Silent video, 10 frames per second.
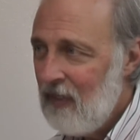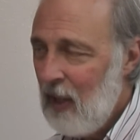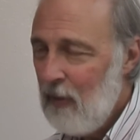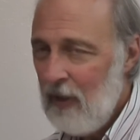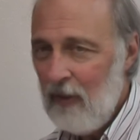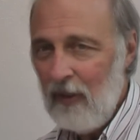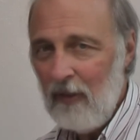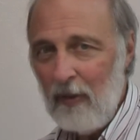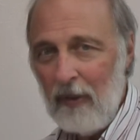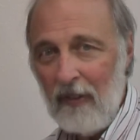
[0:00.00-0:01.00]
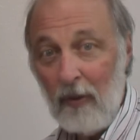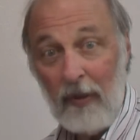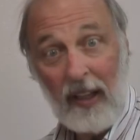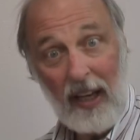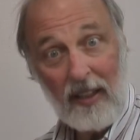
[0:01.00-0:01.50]
How many of you have ever
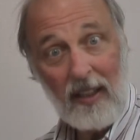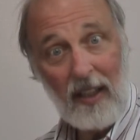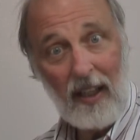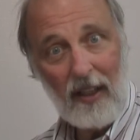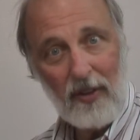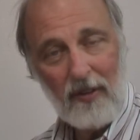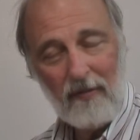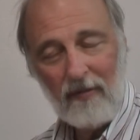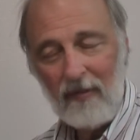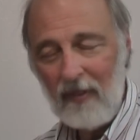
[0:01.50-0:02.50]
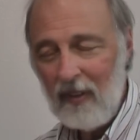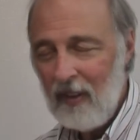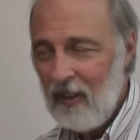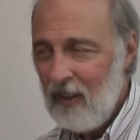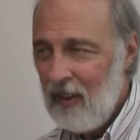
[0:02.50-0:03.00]
been asked to dance?
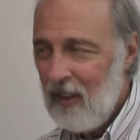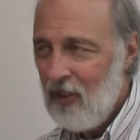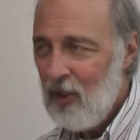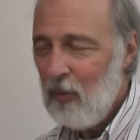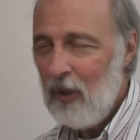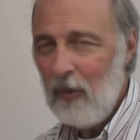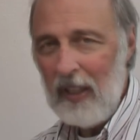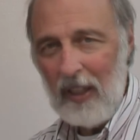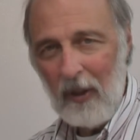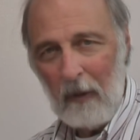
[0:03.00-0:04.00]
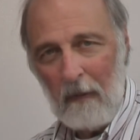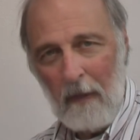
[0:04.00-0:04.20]
So what do we know?